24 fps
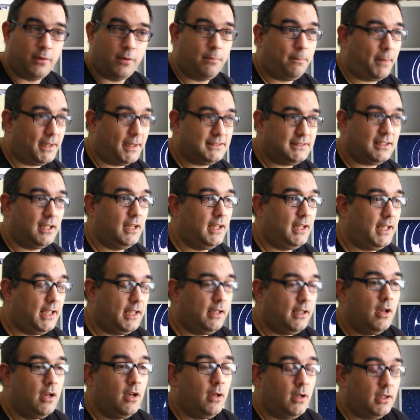Basically,
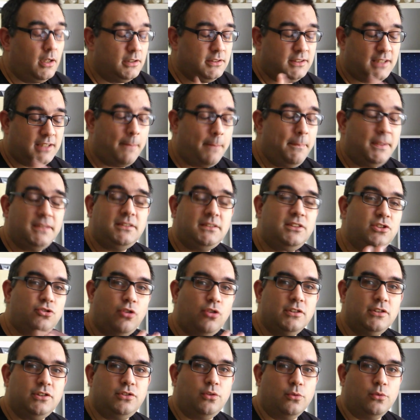Tempest is
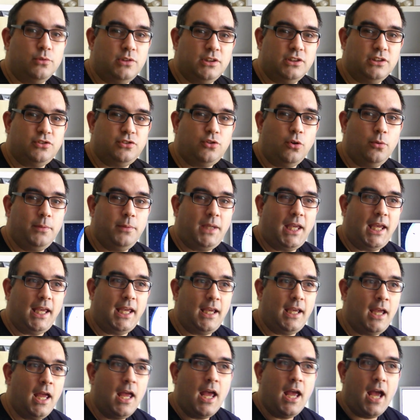trying to talk to the Storm
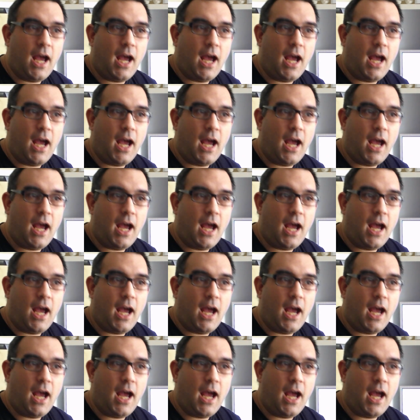King,